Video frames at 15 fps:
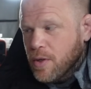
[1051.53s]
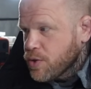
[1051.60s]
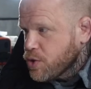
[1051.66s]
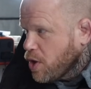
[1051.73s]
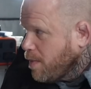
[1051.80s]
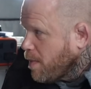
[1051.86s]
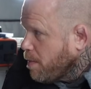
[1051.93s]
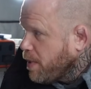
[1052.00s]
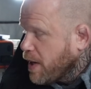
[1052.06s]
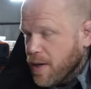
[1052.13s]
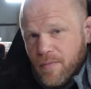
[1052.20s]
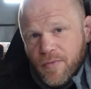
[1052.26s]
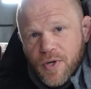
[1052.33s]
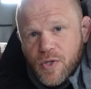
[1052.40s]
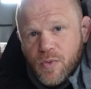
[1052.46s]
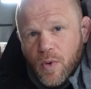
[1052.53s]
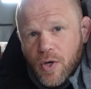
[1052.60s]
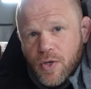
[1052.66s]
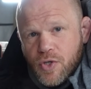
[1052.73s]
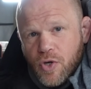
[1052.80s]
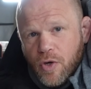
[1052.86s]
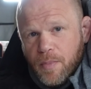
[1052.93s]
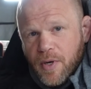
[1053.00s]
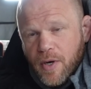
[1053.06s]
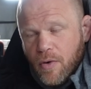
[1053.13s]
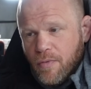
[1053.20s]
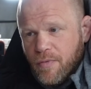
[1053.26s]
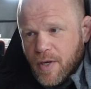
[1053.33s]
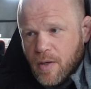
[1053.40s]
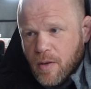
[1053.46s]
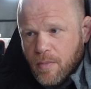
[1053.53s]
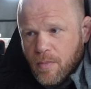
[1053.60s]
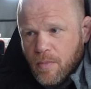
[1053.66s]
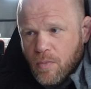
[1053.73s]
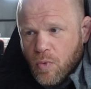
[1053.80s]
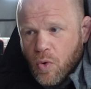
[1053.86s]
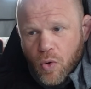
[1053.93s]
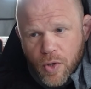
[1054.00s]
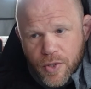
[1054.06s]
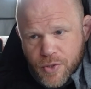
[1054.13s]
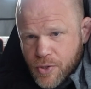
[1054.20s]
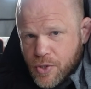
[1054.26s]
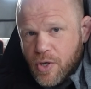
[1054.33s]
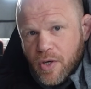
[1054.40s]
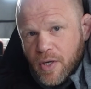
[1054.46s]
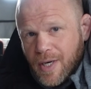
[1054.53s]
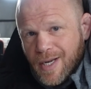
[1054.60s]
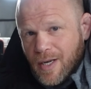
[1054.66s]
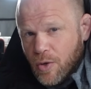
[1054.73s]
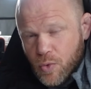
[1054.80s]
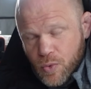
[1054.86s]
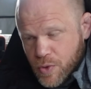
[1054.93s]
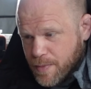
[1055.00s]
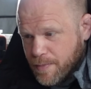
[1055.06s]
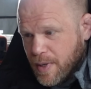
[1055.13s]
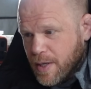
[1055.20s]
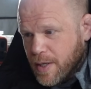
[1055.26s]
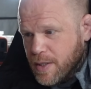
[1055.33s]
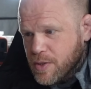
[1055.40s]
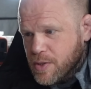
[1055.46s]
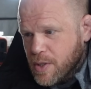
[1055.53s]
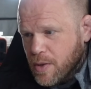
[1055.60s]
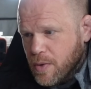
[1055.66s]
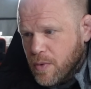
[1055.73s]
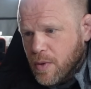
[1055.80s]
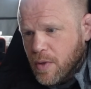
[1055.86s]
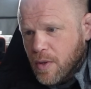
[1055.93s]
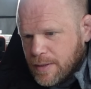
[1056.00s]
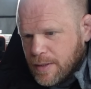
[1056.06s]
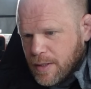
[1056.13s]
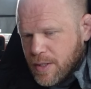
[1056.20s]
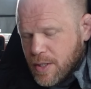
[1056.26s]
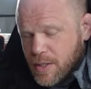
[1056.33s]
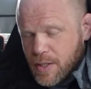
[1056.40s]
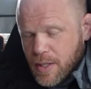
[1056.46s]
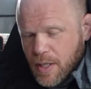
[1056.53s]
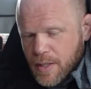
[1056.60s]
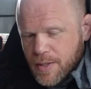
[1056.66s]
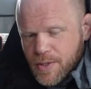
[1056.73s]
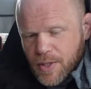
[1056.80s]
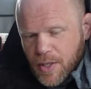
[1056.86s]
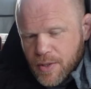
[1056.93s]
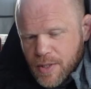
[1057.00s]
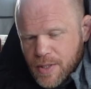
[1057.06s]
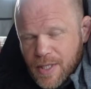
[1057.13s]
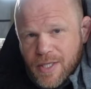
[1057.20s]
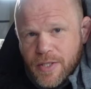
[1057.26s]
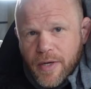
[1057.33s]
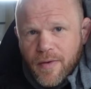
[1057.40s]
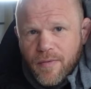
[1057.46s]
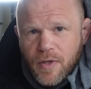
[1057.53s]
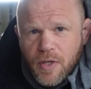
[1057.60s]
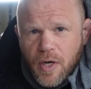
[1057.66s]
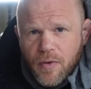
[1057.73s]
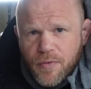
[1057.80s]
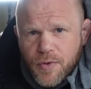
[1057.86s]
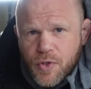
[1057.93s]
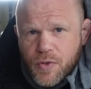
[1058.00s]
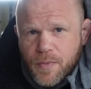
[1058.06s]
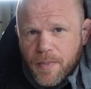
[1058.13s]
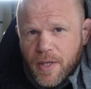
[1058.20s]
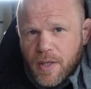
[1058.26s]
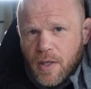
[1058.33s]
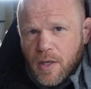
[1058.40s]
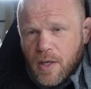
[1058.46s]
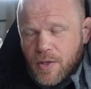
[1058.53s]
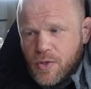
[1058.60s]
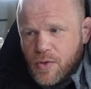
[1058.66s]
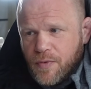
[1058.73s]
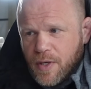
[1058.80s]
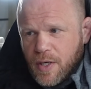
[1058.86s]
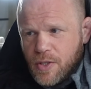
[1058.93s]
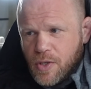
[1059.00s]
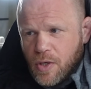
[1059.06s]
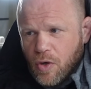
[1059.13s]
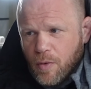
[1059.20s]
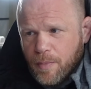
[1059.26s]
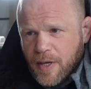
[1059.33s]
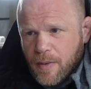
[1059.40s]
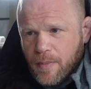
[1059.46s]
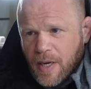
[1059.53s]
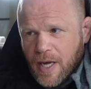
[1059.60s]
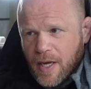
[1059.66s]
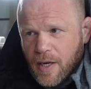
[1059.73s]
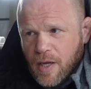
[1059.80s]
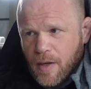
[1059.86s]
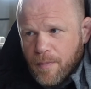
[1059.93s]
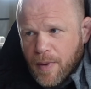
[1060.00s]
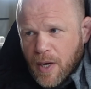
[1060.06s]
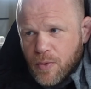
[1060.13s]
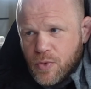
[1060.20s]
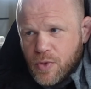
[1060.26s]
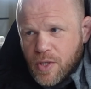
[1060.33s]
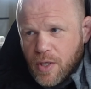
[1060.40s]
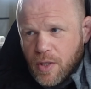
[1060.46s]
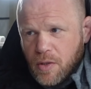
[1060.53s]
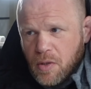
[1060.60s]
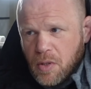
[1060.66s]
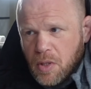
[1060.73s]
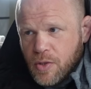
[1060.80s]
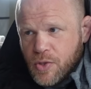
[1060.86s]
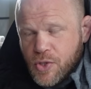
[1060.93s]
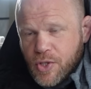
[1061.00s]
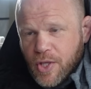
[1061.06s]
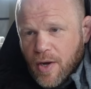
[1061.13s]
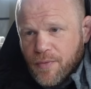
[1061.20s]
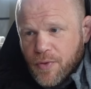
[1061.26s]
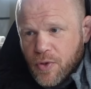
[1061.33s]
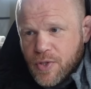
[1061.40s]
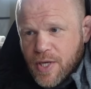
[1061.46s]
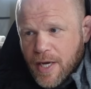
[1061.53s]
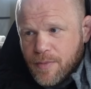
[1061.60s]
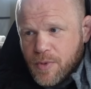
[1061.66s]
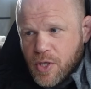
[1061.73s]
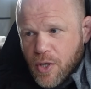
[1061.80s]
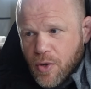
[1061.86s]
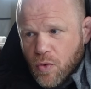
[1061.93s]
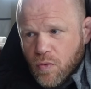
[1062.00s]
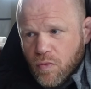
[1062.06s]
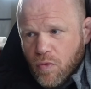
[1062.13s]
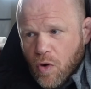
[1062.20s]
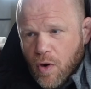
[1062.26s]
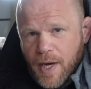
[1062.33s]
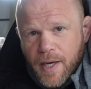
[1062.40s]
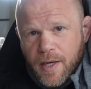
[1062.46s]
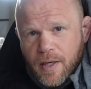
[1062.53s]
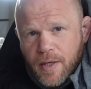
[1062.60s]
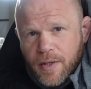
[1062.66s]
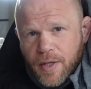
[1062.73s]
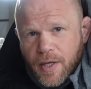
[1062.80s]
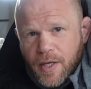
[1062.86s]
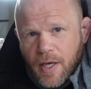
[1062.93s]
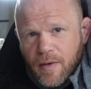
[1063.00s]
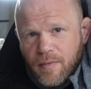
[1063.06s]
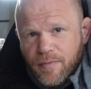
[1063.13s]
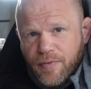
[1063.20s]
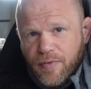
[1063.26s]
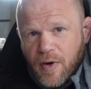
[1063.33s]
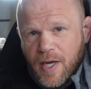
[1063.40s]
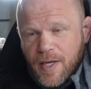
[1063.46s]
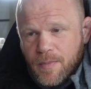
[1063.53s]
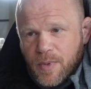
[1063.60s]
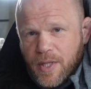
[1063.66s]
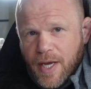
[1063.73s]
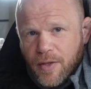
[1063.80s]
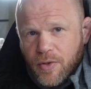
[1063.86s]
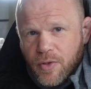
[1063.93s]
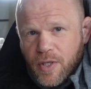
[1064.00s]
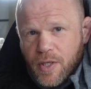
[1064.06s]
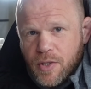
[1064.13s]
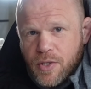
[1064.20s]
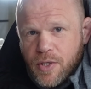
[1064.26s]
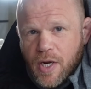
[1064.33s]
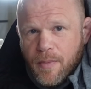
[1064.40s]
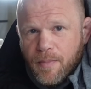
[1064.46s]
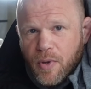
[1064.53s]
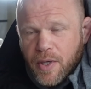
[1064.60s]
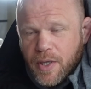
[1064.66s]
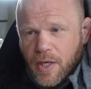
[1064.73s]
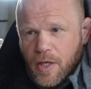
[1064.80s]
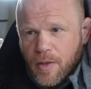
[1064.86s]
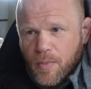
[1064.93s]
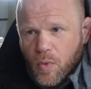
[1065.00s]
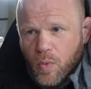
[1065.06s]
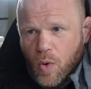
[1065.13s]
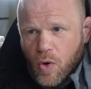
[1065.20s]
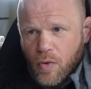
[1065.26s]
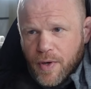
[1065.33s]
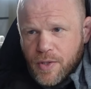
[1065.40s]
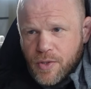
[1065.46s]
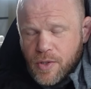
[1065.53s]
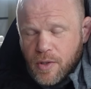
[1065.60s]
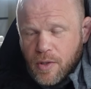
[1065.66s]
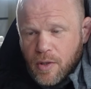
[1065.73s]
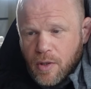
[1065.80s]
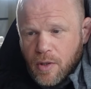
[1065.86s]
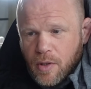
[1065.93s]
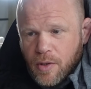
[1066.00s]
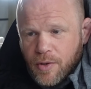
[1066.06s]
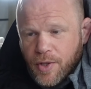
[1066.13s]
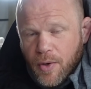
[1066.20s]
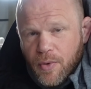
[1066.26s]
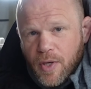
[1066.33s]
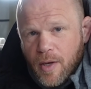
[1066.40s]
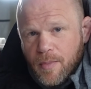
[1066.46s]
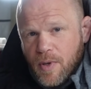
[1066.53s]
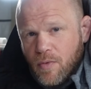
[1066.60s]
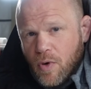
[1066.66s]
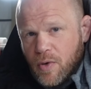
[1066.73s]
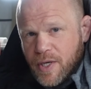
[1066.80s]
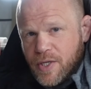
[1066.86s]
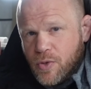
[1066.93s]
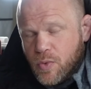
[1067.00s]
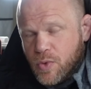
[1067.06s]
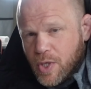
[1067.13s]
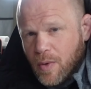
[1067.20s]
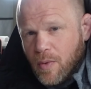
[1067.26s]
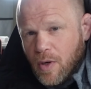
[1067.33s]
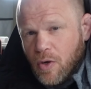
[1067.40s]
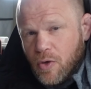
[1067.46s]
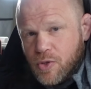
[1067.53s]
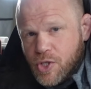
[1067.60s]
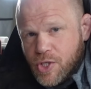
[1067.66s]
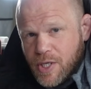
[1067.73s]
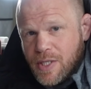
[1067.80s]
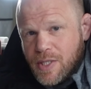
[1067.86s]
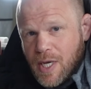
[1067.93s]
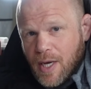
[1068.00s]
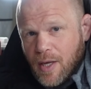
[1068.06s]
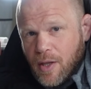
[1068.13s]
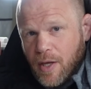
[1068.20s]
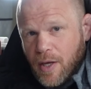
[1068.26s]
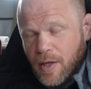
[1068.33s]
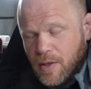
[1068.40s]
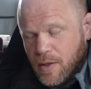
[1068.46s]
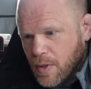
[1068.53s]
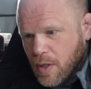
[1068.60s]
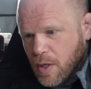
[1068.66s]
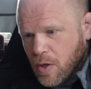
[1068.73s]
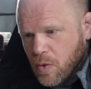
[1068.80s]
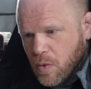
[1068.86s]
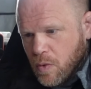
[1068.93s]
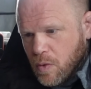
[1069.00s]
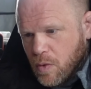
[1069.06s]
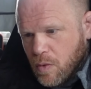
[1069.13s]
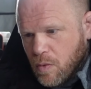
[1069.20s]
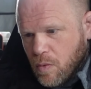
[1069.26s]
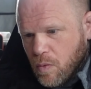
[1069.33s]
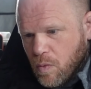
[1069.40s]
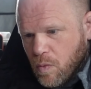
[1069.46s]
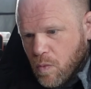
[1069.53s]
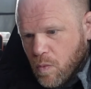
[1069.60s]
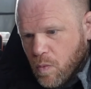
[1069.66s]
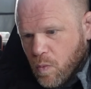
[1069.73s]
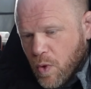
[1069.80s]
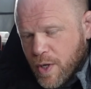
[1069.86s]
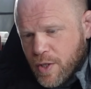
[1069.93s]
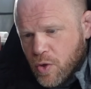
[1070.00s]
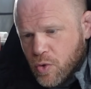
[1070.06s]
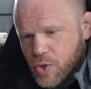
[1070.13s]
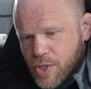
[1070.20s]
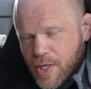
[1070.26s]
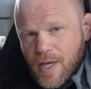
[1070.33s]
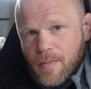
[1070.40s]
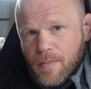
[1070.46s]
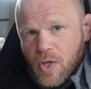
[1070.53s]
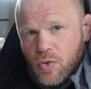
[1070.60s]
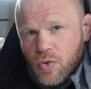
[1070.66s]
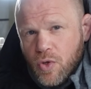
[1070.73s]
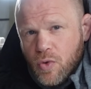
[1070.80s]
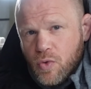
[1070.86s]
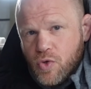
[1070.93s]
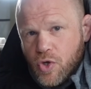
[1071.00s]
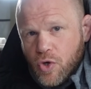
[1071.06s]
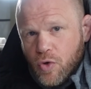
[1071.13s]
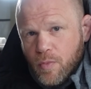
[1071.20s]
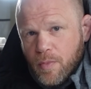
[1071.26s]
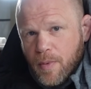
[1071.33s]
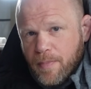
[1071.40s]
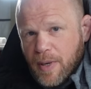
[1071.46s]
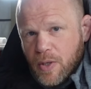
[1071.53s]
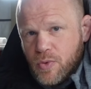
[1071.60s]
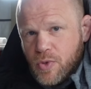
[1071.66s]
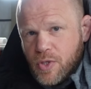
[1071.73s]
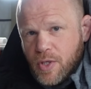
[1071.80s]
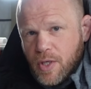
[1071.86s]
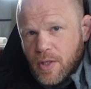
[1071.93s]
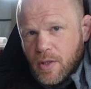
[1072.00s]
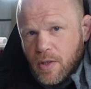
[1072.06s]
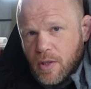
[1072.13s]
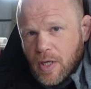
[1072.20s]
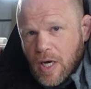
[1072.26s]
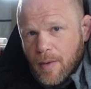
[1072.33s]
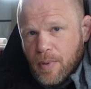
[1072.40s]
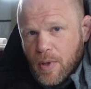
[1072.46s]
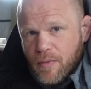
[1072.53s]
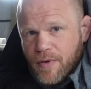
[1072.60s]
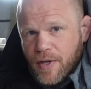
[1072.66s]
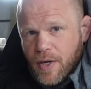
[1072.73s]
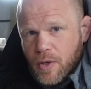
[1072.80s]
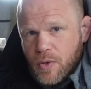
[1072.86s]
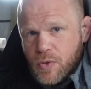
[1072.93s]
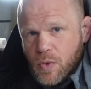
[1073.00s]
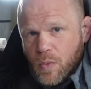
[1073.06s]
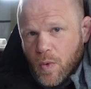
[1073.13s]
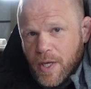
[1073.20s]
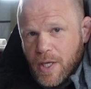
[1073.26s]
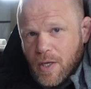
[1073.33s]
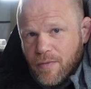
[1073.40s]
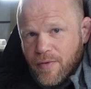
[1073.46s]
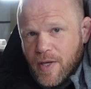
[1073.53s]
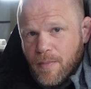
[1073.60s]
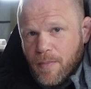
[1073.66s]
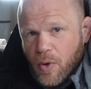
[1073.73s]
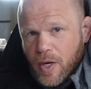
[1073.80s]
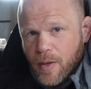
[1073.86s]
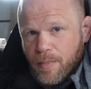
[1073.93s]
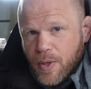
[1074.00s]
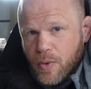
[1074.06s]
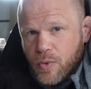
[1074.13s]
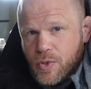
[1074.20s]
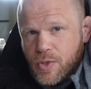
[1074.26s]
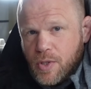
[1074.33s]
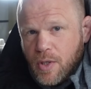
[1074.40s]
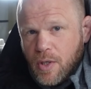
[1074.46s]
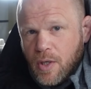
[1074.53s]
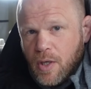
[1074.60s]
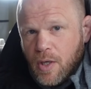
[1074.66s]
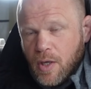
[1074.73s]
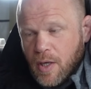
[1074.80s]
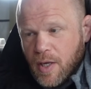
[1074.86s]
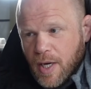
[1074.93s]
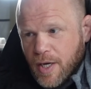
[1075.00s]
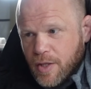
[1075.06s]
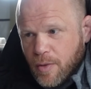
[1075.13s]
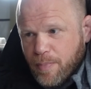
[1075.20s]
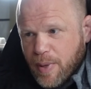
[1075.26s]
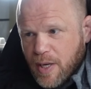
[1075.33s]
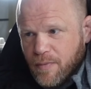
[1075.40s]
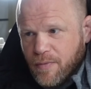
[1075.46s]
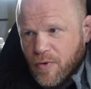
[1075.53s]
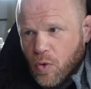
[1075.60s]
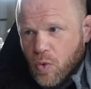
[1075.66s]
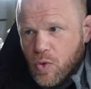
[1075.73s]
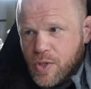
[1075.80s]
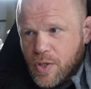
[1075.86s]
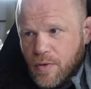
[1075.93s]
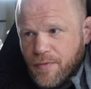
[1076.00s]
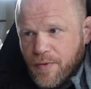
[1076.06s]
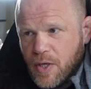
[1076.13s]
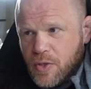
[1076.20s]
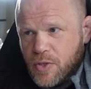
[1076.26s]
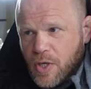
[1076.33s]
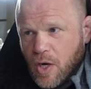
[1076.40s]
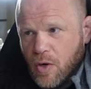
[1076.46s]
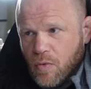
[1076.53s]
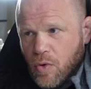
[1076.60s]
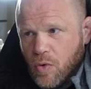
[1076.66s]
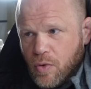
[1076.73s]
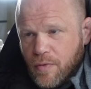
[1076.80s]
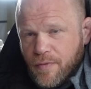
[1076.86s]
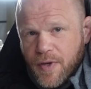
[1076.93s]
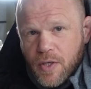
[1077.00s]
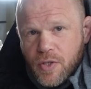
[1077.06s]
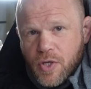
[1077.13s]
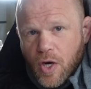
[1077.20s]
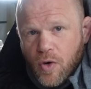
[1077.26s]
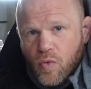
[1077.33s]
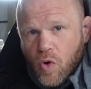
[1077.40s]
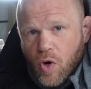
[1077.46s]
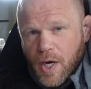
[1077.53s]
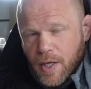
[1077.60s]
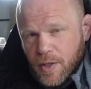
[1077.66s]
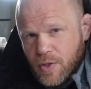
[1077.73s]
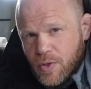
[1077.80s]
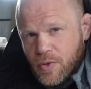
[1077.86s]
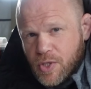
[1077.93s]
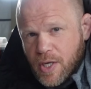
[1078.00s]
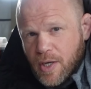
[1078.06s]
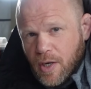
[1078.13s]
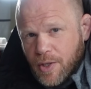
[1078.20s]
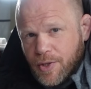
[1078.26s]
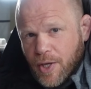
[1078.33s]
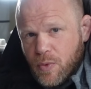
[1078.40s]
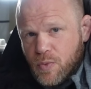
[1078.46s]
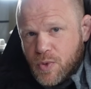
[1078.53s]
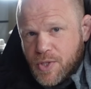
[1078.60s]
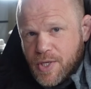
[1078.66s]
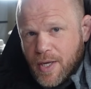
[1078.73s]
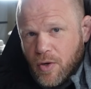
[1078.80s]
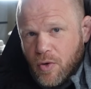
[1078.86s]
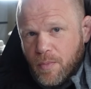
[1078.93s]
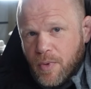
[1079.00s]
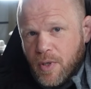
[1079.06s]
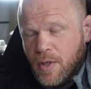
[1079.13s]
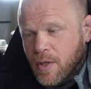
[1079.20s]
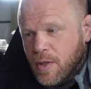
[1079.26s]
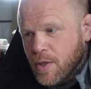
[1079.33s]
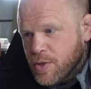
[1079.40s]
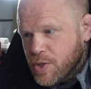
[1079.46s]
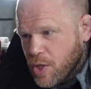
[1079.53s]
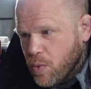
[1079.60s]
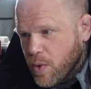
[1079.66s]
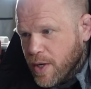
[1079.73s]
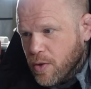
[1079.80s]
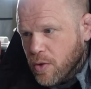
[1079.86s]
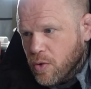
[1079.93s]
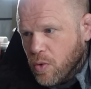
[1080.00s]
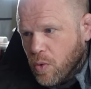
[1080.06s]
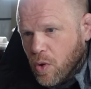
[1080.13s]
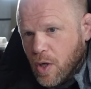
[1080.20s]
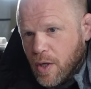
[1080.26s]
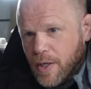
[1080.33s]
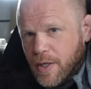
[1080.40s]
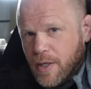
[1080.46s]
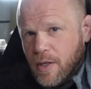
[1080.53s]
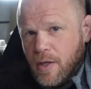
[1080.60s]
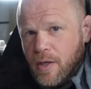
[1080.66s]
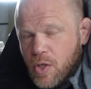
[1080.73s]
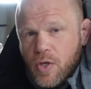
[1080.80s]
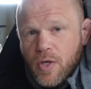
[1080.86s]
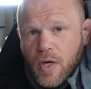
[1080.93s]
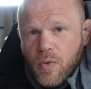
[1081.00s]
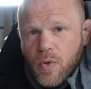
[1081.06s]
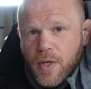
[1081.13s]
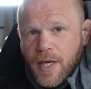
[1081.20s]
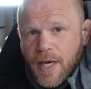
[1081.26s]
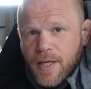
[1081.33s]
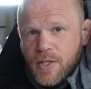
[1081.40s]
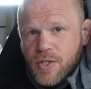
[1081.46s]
Time I'm paying for this workshop and everything, I'm more than certainly losing money. So, and yeah, this doesn't even go for just me. I just think there's a lot of people out there posting stuff that's actually all right, and they're getting flamed down on the internet by keyboard warriors. Don't get me wrong, there's also a lot of shit out there. You know, when you're seeing me on YouTube posting a couple of videos a week of e-bike builds and the pitfalls and the things that go wrong and the things that go right, and you see that I don't sell them till they're good quality, you know you're getting